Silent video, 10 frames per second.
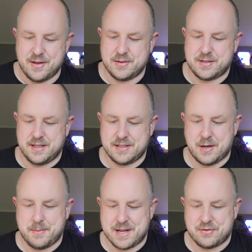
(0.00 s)
those
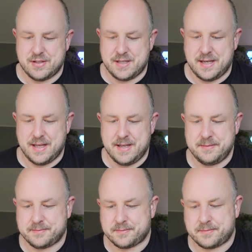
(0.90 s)
D-cell batteries in here.